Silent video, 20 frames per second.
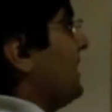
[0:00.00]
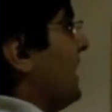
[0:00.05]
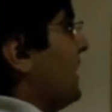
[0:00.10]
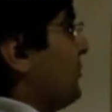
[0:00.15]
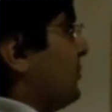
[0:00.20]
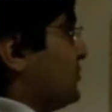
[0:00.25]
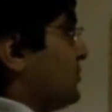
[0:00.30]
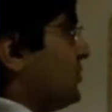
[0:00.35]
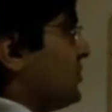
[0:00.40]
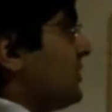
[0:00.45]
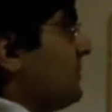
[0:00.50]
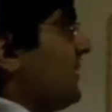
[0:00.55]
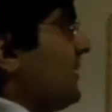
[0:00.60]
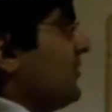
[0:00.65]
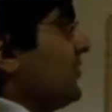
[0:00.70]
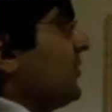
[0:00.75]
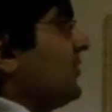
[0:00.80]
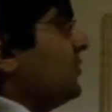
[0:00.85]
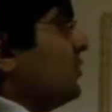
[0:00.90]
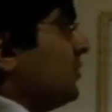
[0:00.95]
And we'll talk
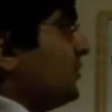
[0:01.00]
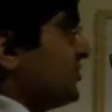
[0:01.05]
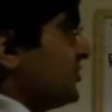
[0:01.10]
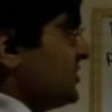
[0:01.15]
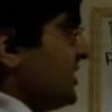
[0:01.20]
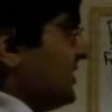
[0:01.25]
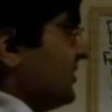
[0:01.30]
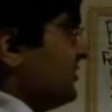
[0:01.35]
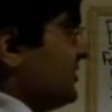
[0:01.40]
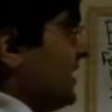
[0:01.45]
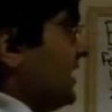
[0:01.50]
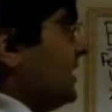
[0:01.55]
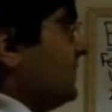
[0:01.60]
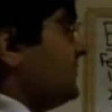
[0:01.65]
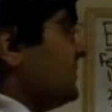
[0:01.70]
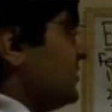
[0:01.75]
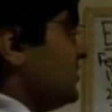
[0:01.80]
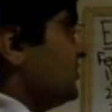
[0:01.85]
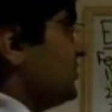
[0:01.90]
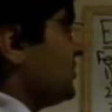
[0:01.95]
about the non-standard
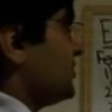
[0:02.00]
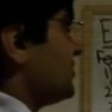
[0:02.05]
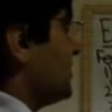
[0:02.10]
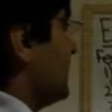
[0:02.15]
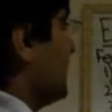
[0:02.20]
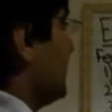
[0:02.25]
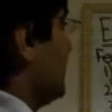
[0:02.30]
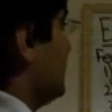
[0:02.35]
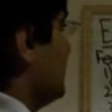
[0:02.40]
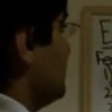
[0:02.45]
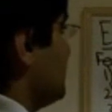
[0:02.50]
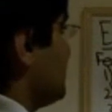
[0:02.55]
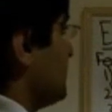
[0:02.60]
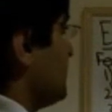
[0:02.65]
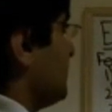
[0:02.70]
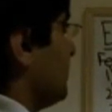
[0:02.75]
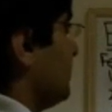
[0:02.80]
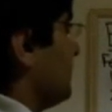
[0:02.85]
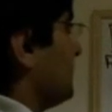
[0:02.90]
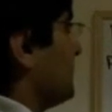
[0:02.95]
ellipse in just
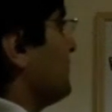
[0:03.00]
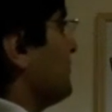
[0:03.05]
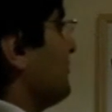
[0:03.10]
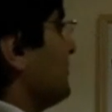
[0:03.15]
a moment.